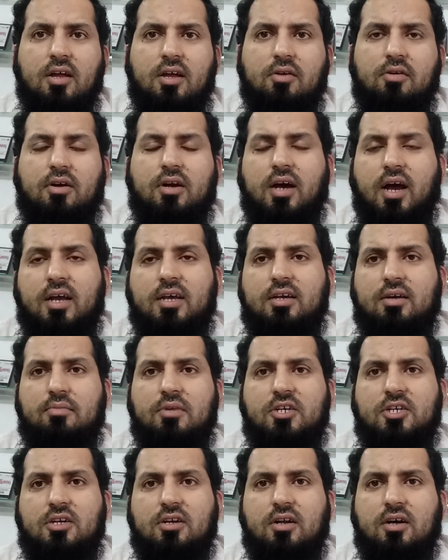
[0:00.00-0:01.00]
not High
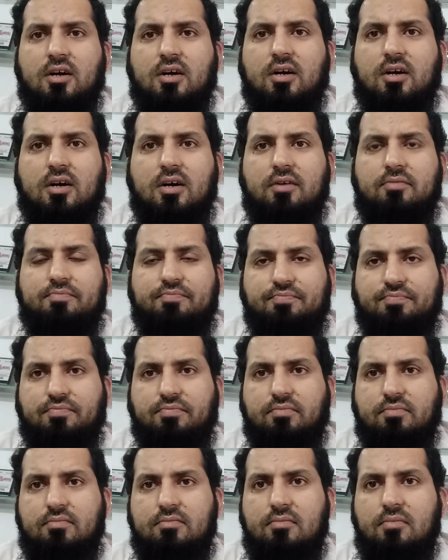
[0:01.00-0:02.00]
Commission
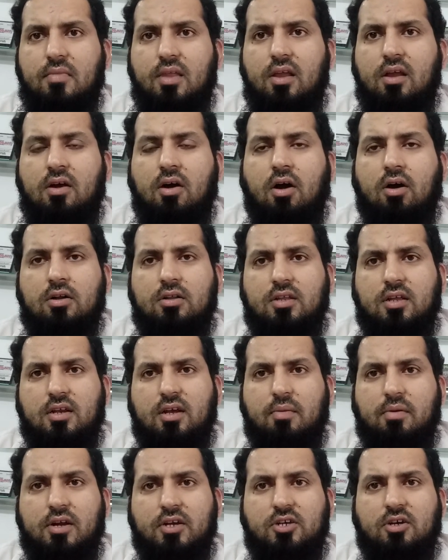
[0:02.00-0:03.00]
on the
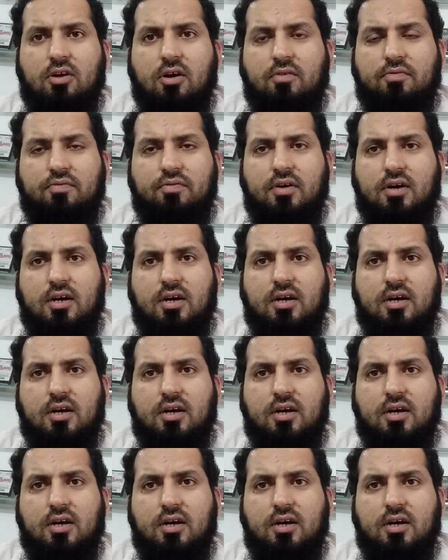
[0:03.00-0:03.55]
regulation of